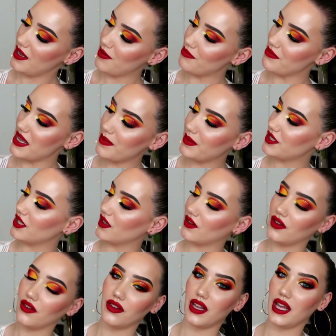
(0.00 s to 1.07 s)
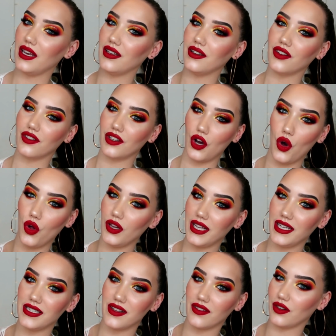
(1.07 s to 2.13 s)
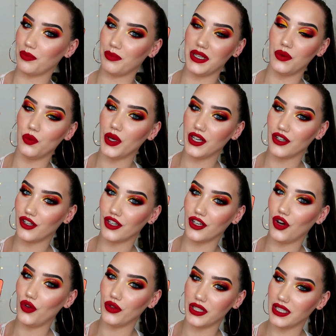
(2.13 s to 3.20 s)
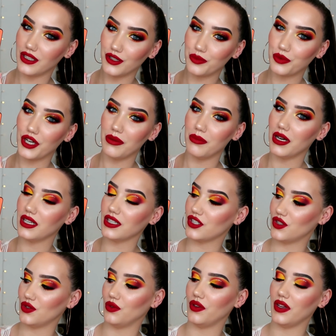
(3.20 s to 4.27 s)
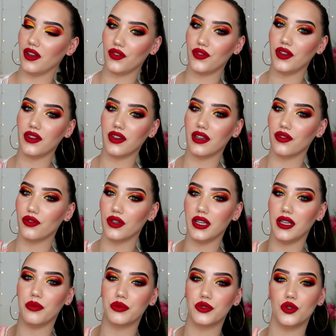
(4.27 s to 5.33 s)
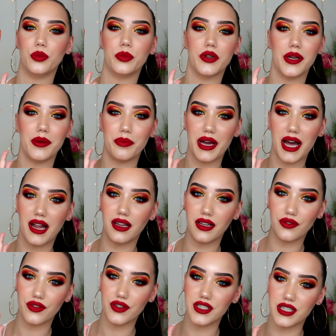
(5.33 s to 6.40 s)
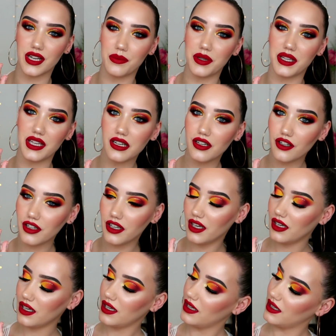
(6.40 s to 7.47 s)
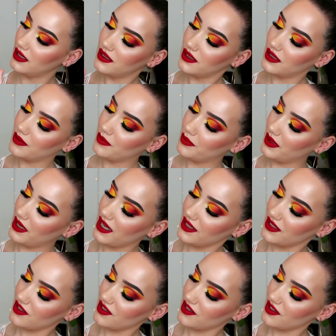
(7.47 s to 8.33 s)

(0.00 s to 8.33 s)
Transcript: maybe just because in Scotland it's been winter all year pretty much, so this feels like a really appropriate palette for the time of year. But